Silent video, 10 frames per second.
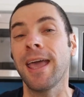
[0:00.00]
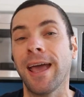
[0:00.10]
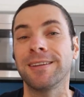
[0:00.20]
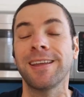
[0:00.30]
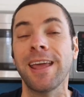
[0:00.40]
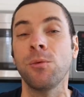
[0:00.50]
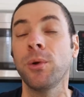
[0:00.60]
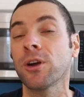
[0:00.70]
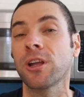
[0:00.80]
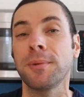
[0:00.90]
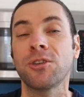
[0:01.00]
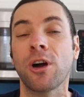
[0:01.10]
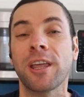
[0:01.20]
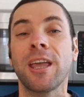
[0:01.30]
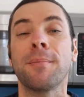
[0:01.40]
And today we are going to be
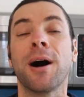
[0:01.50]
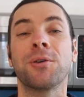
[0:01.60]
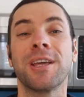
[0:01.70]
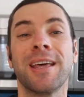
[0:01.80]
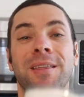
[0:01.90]
talking about